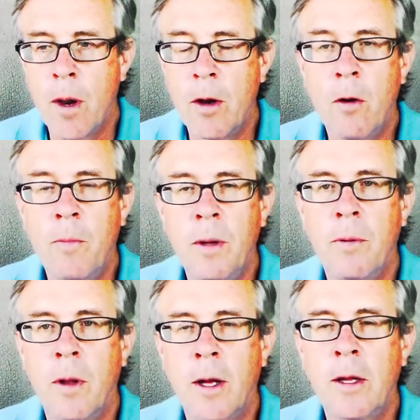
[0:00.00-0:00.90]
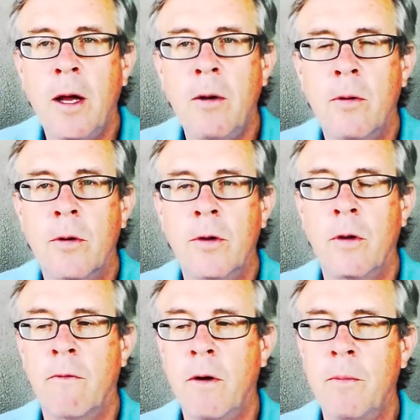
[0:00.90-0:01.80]
And I know people like that who are
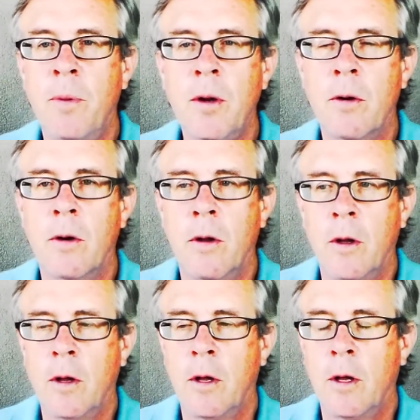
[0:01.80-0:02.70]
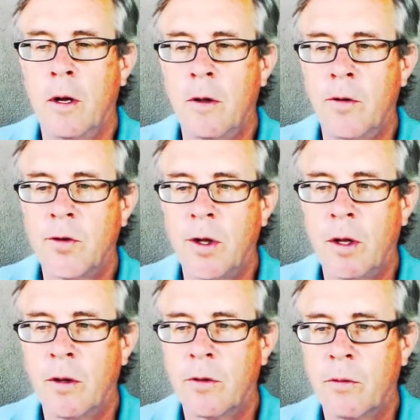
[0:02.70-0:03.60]
they're very bitter. They're
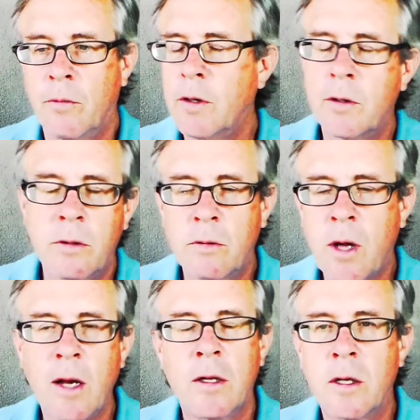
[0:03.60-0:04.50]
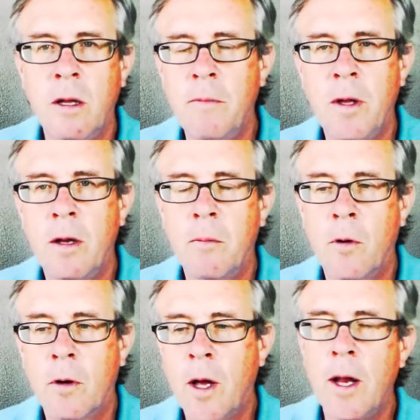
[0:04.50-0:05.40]
saying, "What? God doesn't love me
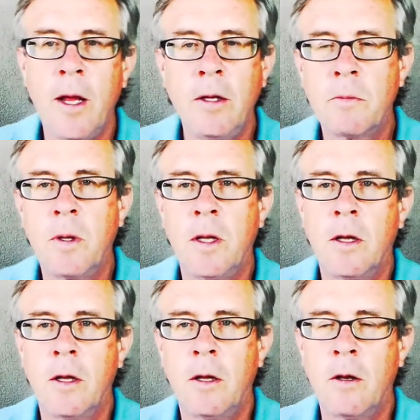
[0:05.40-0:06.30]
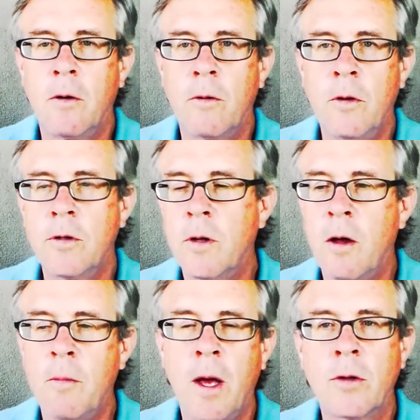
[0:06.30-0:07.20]
anymore. God hates me. You know, used to
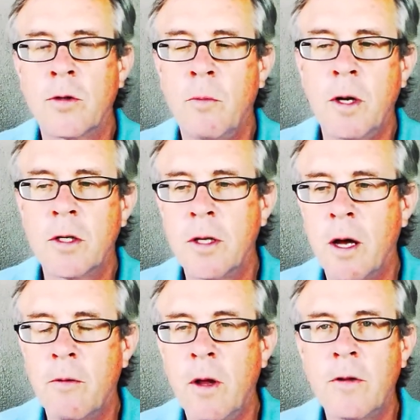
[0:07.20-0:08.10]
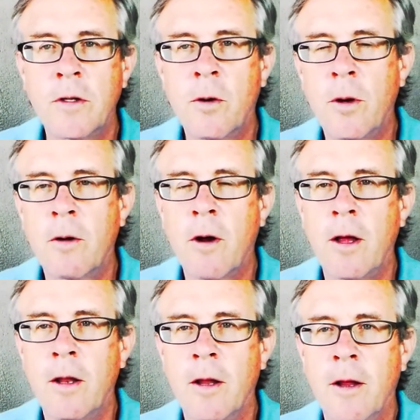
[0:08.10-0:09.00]
help me out so much, and now nothing's going
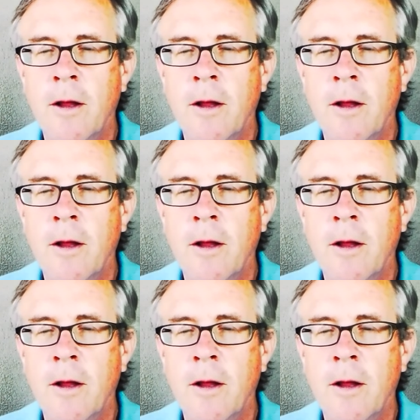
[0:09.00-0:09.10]
right."